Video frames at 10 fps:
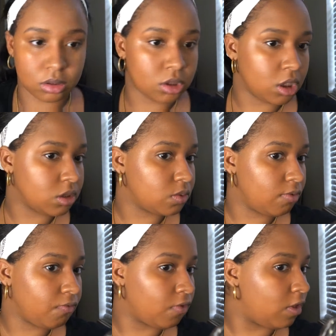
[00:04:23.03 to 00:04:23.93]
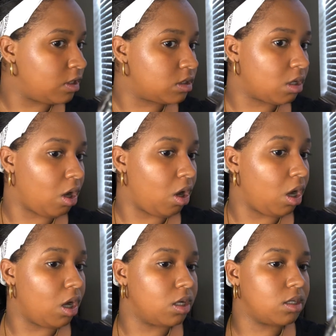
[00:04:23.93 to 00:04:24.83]
just with this
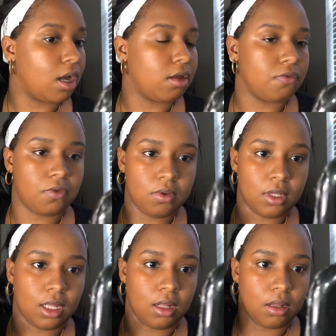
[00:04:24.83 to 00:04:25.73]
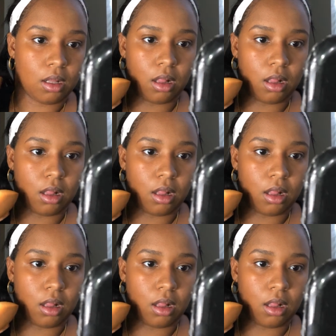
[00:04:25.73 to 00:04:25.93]
on, I feel that